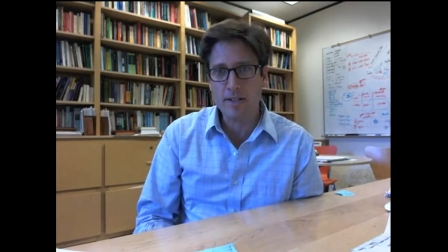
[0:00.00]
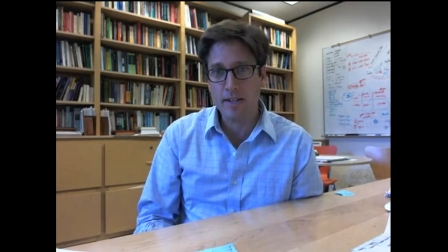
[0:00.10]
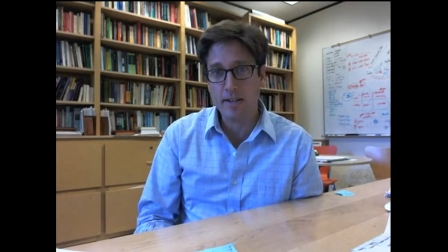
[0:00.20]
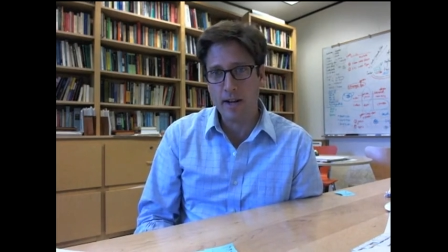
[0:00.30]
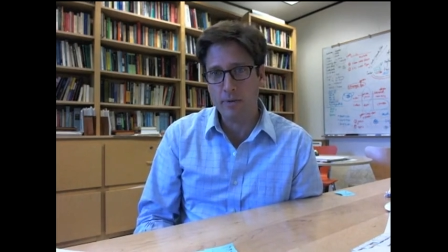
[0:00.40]

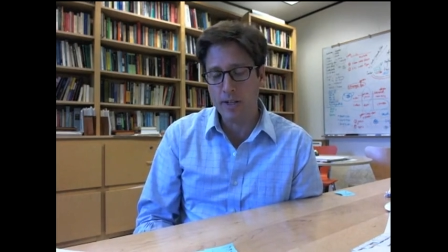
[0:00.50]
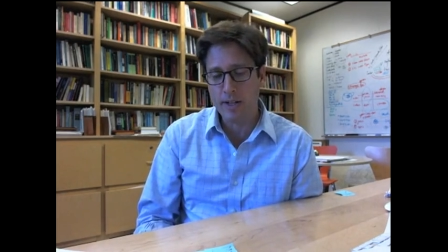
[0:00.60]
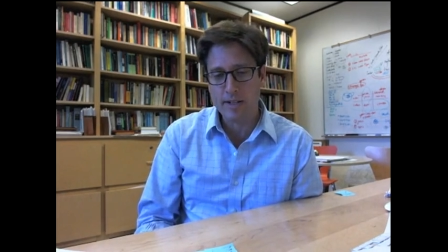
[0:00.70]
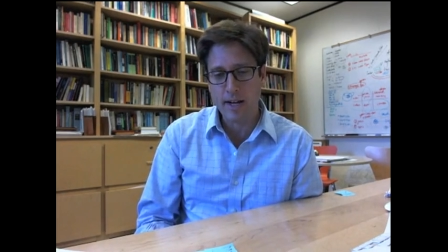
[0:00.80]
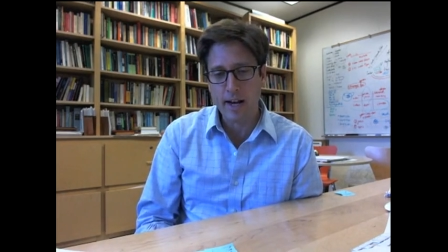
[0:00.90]
And I
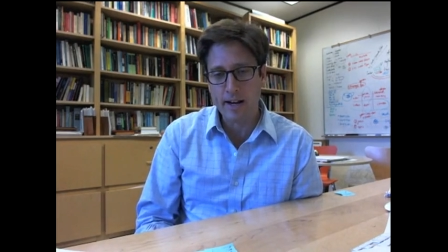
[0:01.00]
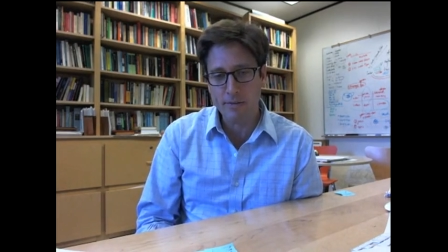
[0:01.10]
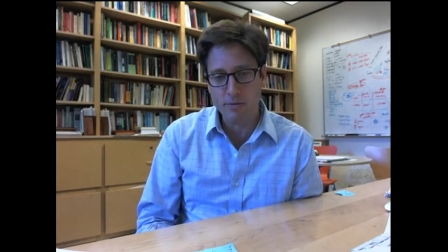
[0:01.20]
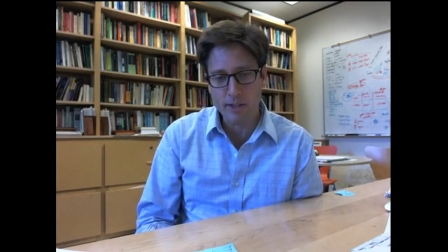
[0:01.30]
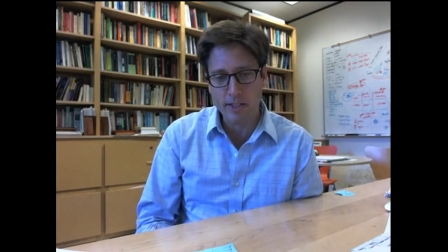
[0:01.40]
realize that I
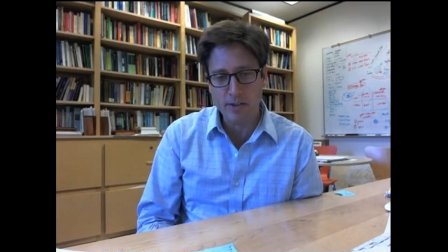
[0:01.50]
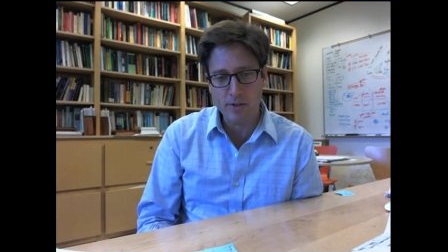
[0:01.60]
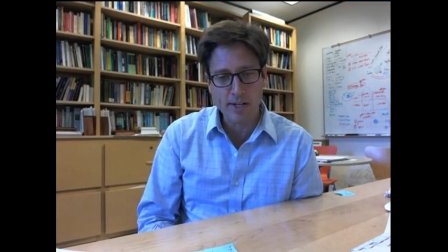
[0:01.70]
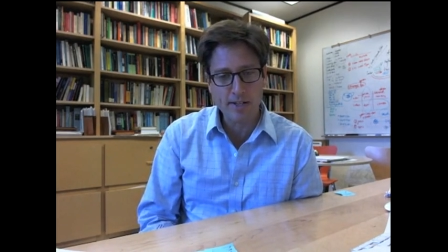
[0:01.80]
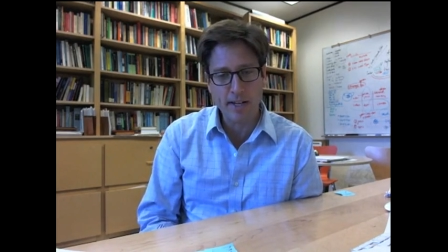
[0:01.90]
haven't really
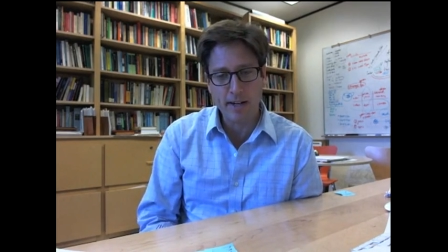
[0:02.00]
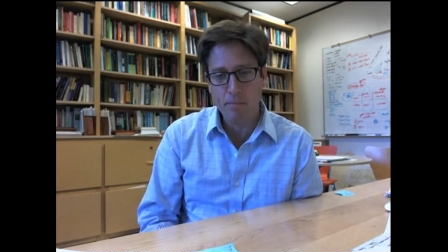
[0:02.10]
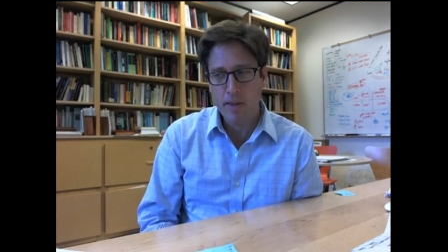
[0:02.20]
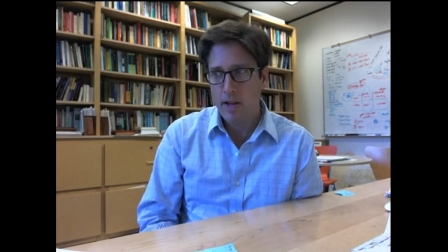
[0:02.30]
addressed that.